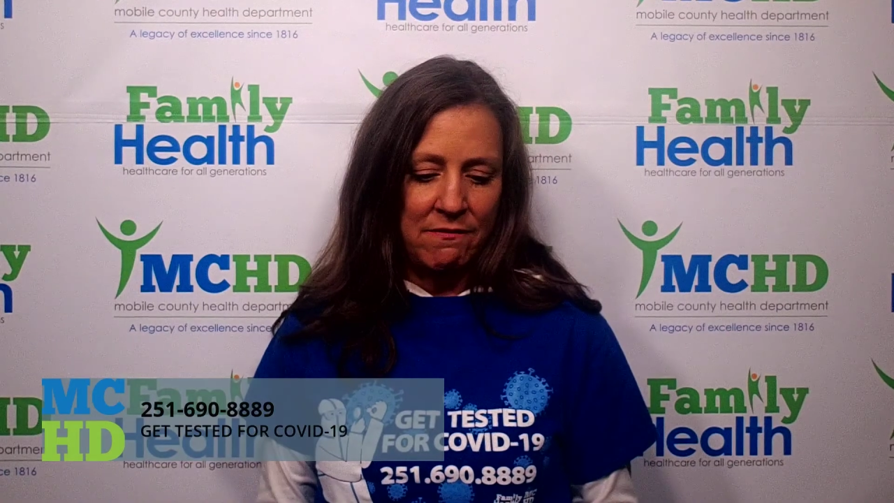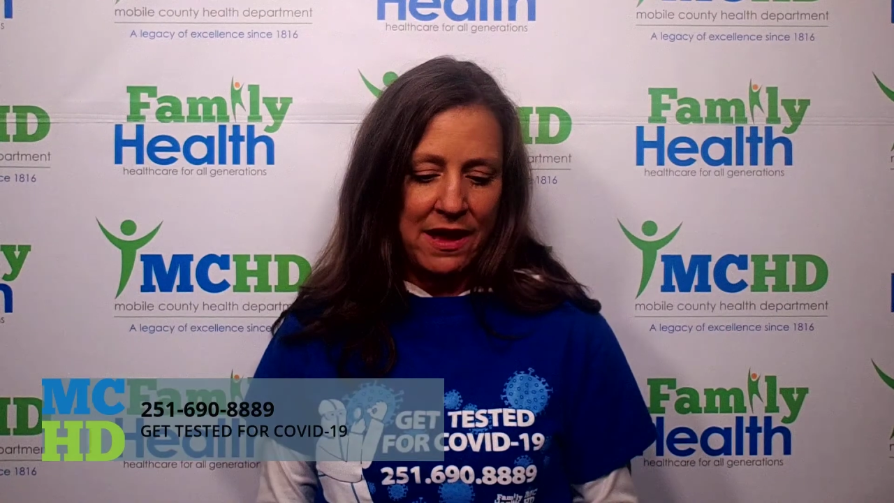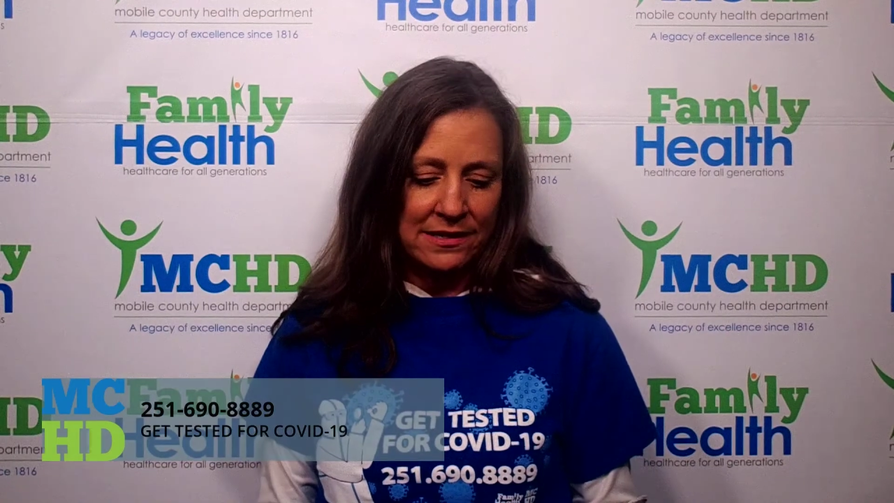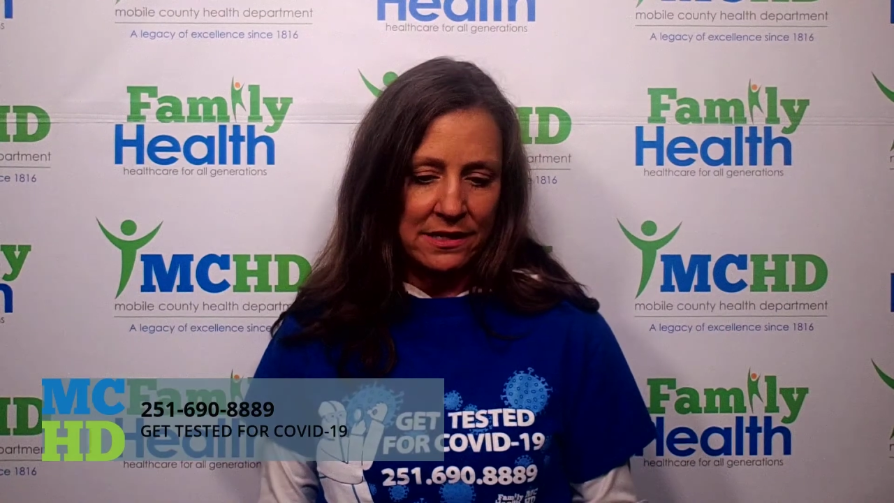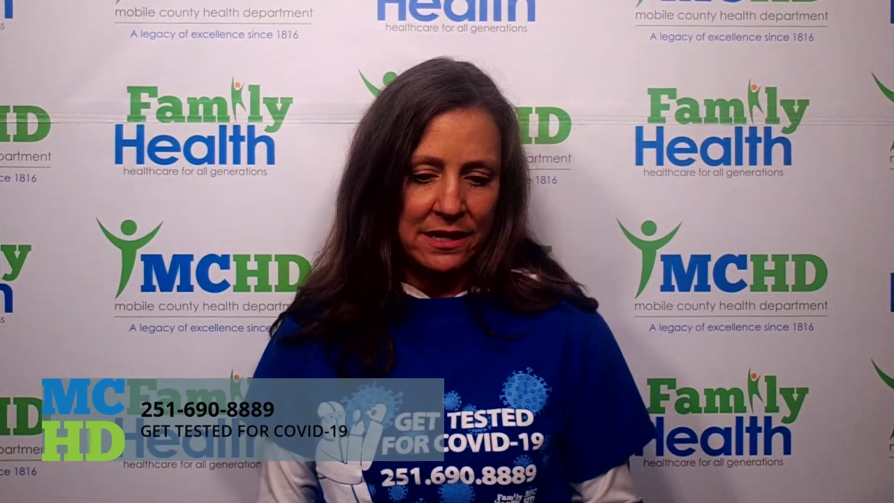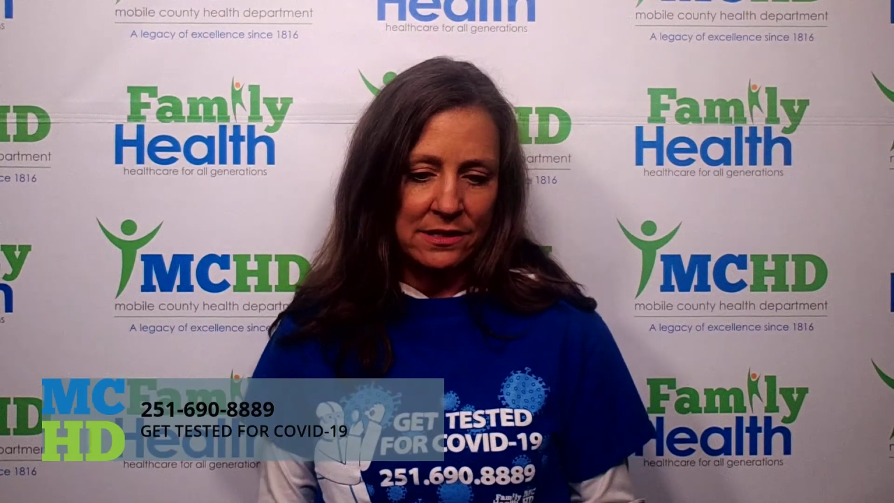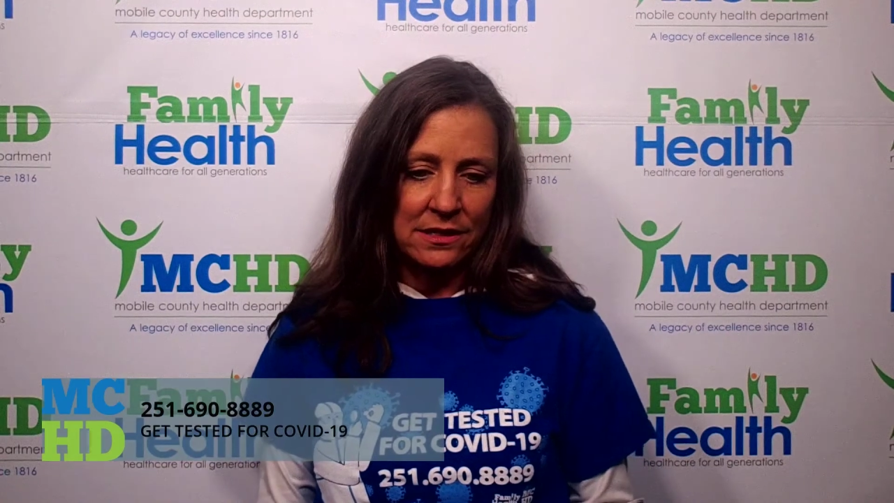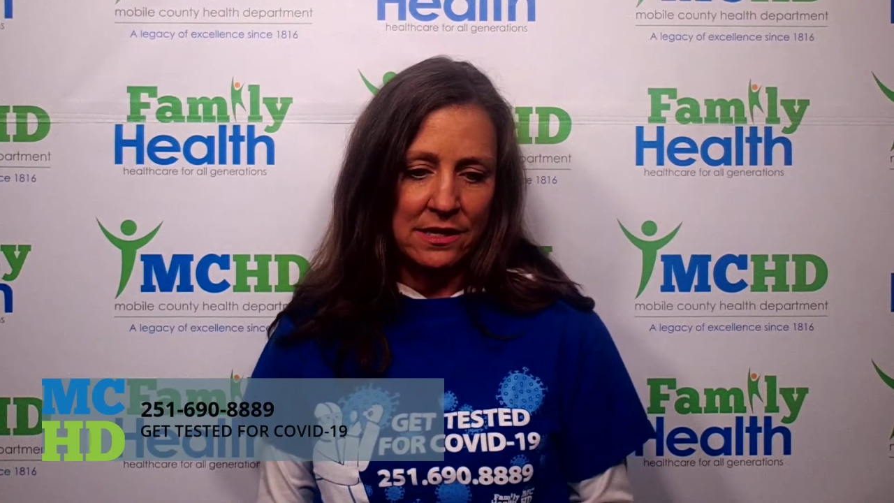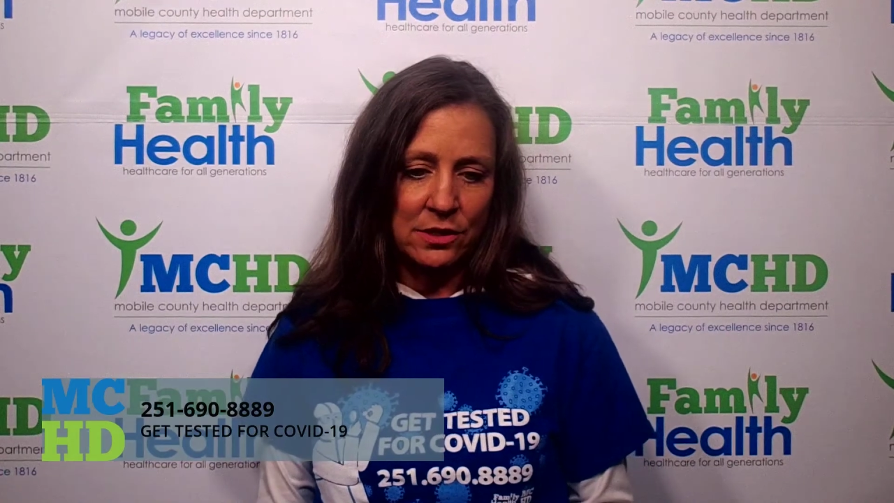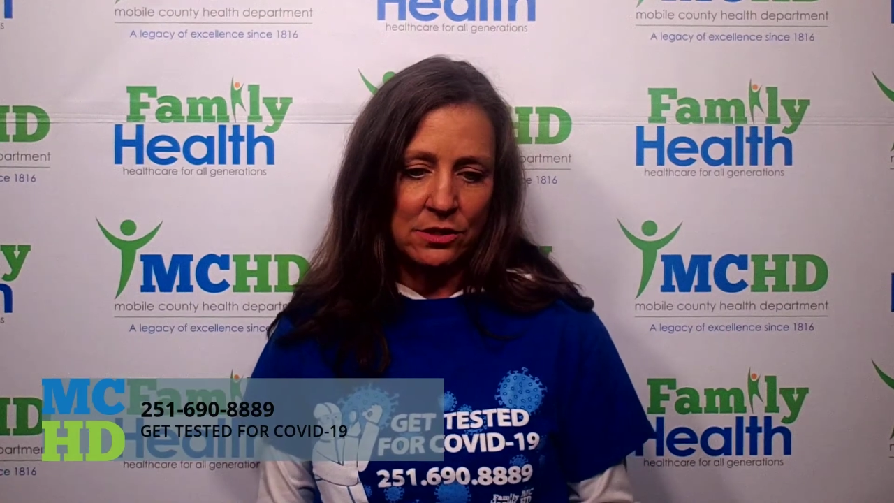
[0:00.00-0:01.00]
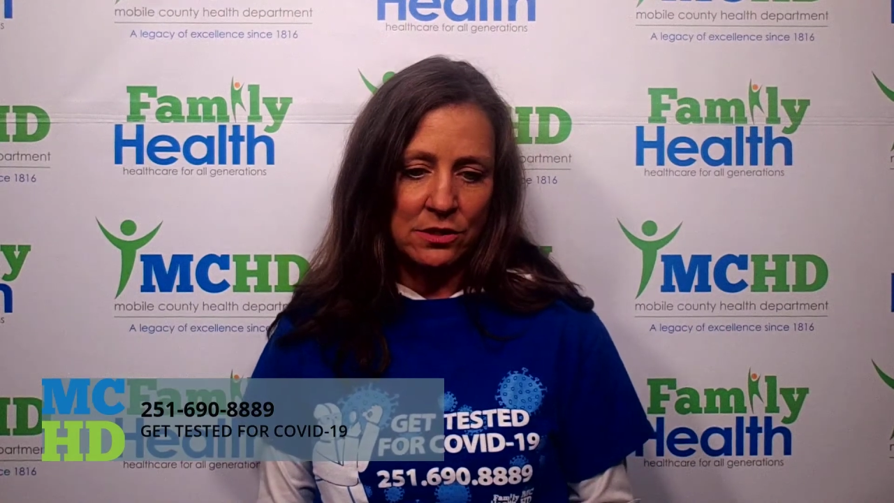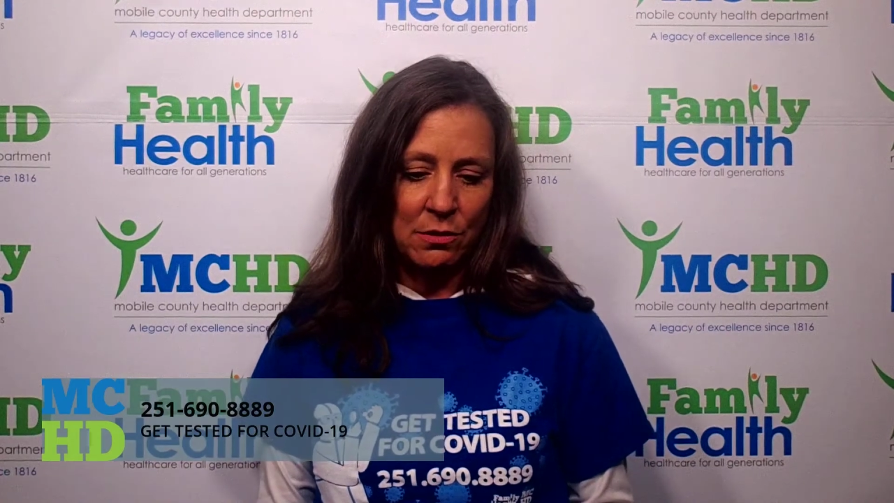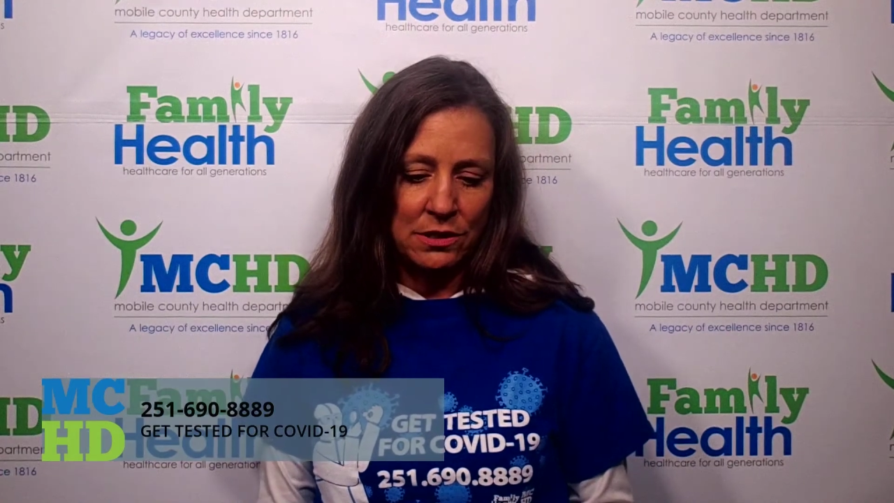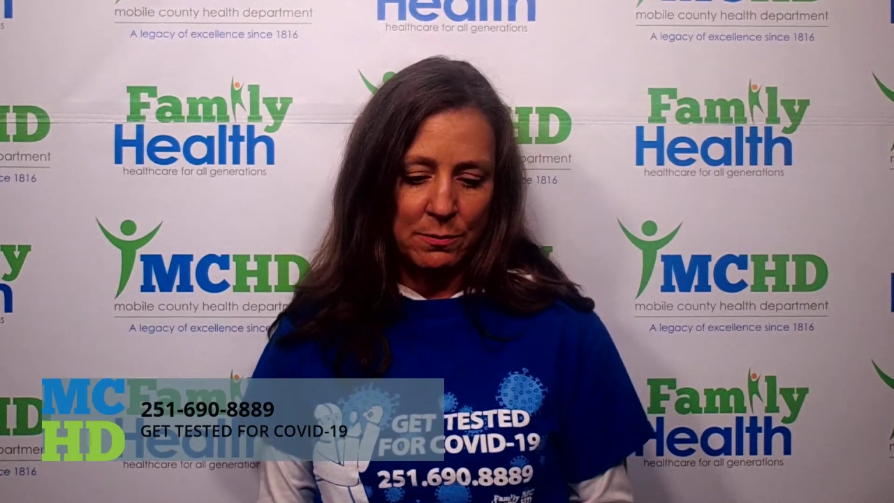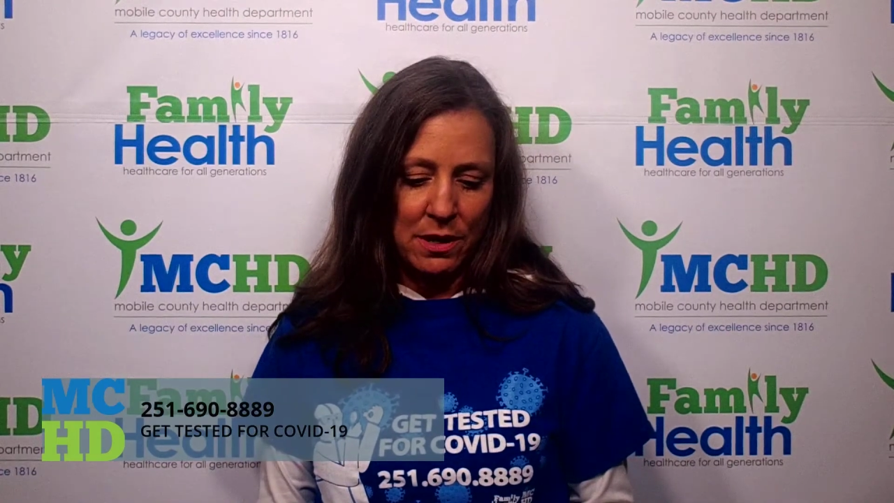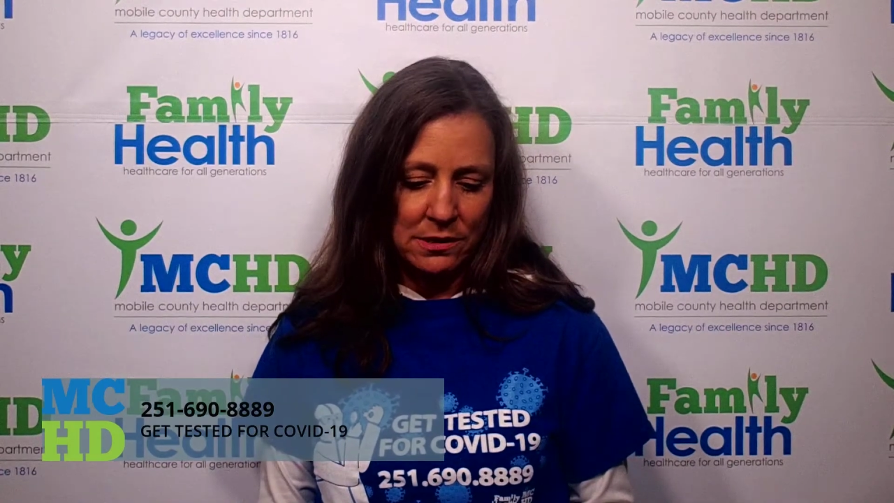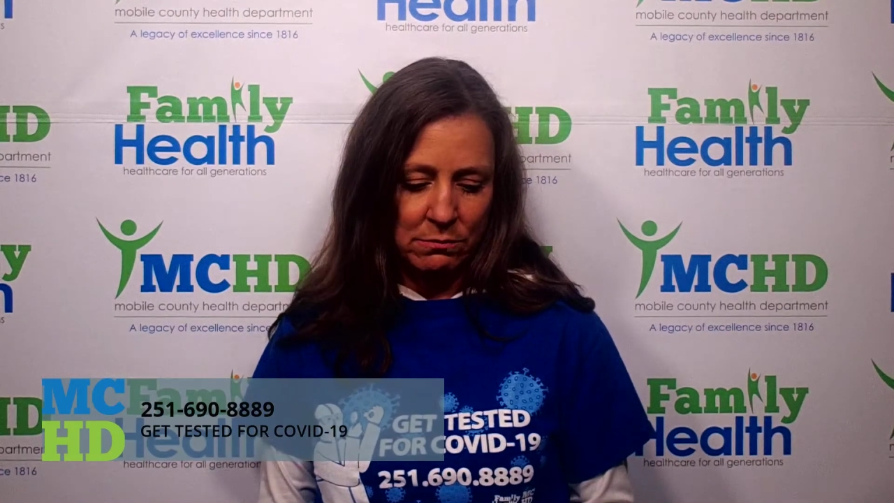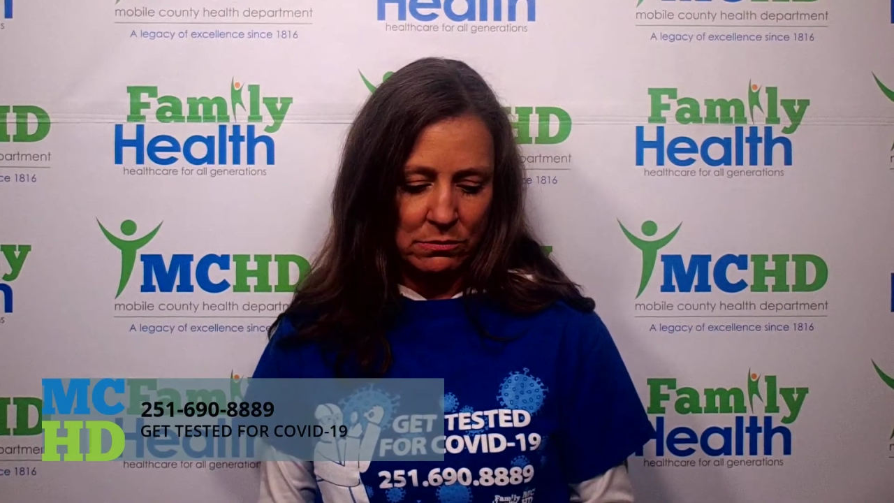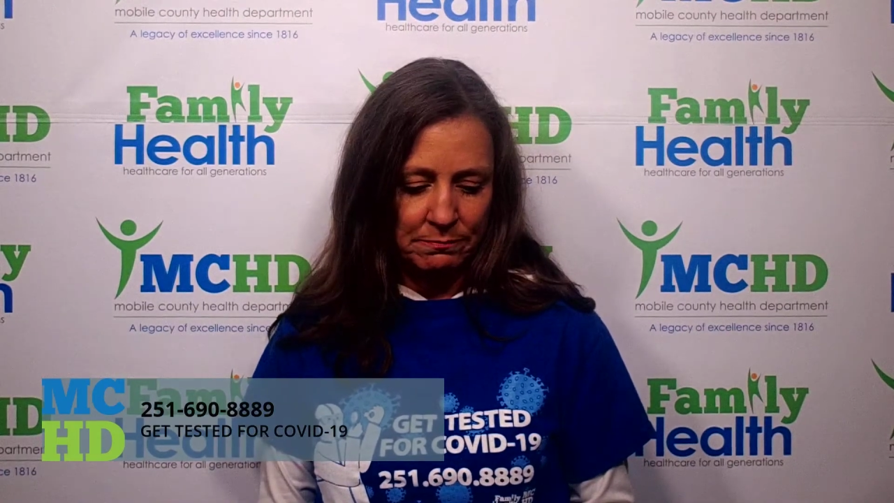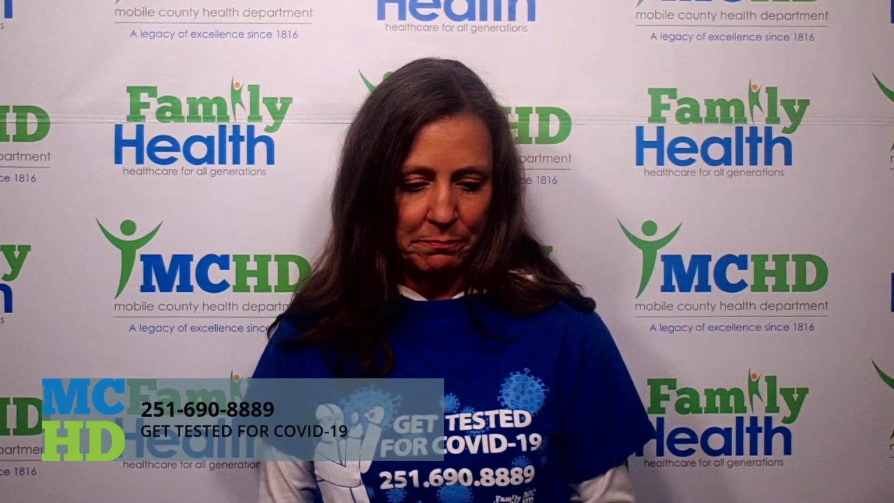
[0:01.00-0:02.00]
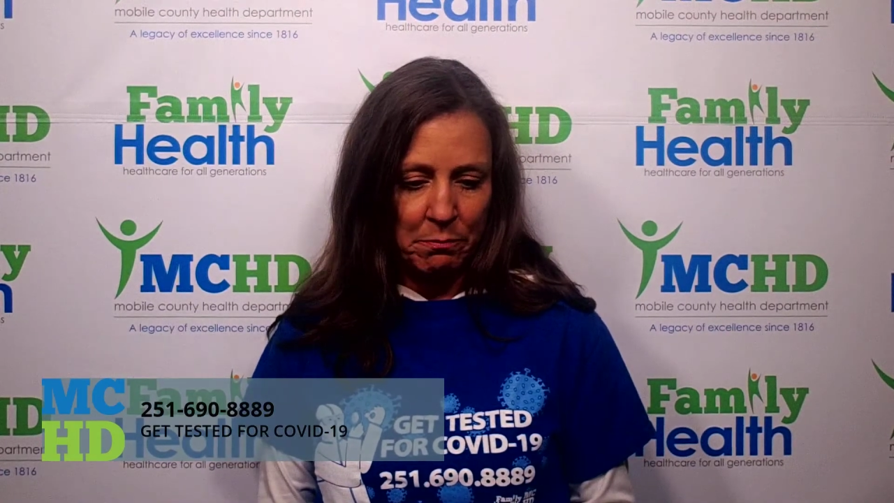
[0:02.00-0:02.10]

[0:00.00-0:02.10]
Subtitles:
vaccines as soon as possible.